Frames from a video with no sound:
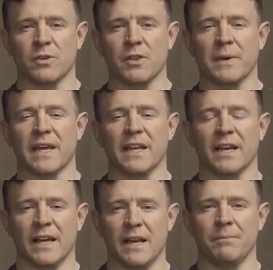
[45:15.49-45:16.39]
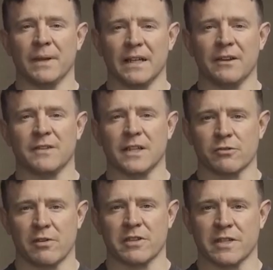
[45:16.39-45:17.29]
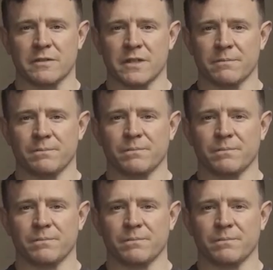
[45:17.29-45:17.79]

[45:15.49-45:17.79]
with the beginner Olympic lifting derivatives.